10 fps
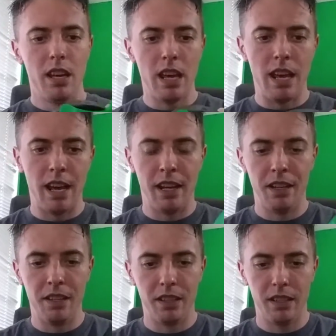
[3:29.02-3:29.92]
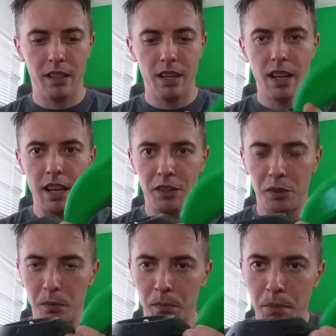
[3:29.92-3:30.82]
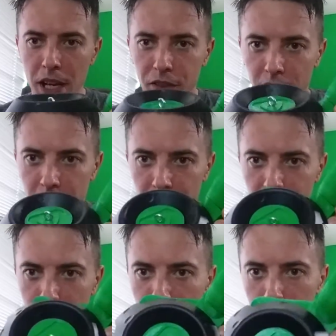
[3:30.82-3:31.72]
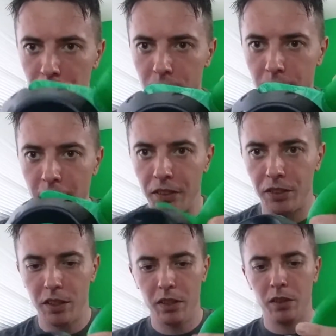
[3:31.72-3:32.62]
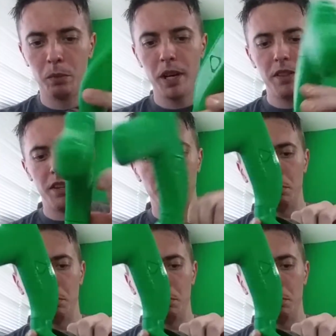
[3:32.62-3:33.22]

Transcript: and it's basically the same type of device. The way that you're